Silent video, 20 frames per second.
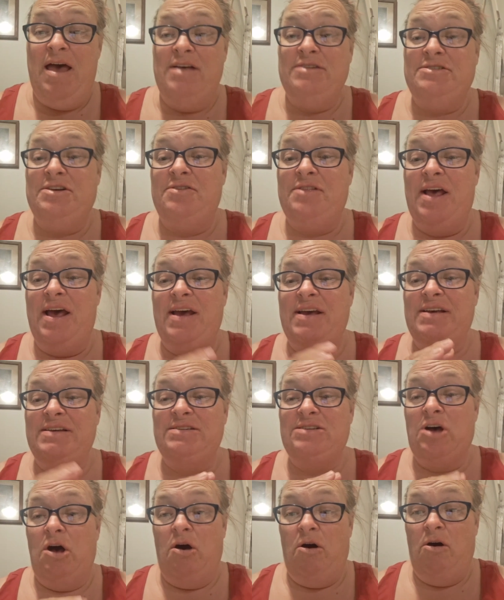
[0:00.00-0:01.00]
So that
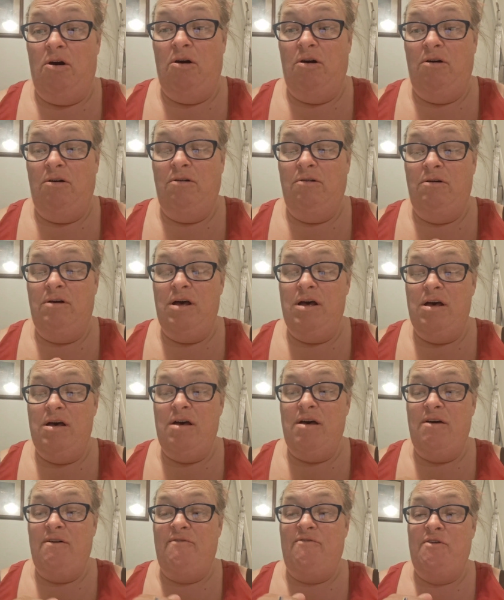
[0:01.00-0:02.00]
is all
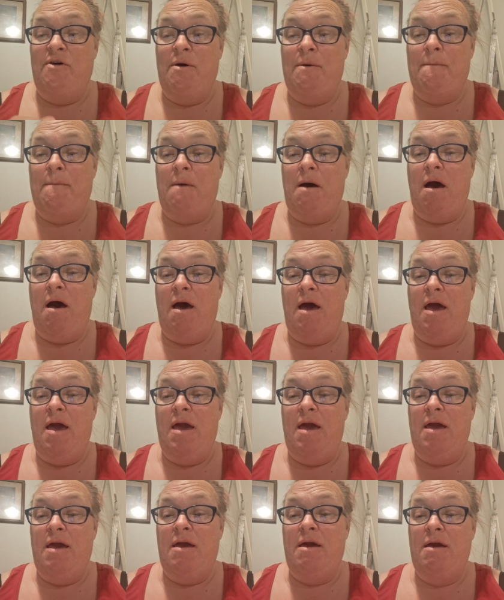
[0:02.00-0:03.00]
of
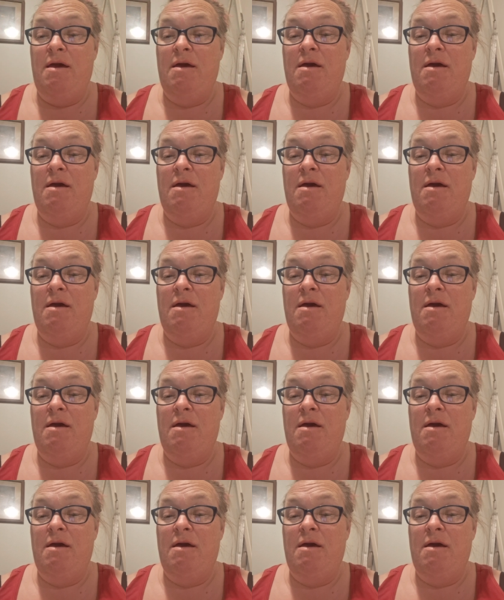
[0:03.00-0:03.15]
my,